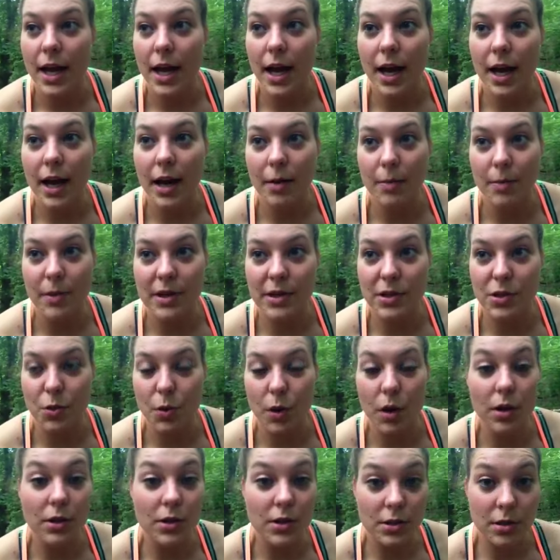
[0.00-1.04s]
uh, because you
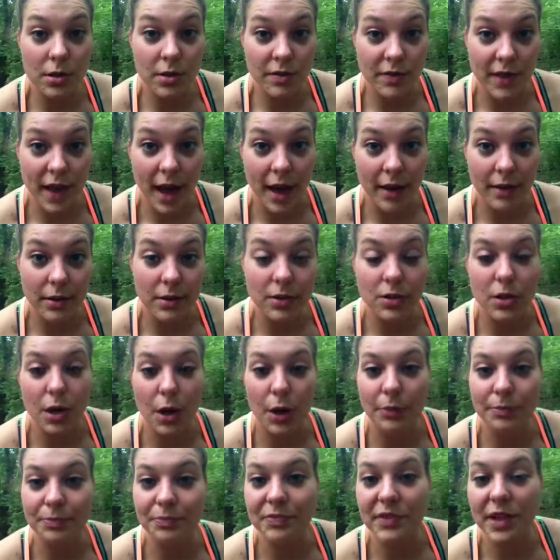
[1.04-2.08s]
all deserve that.
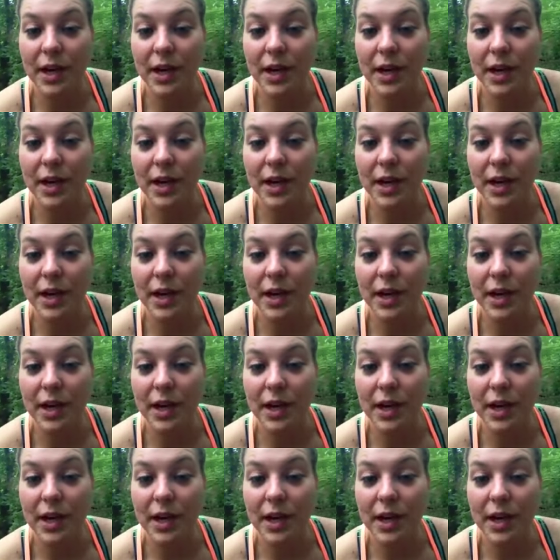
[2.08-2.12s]
So,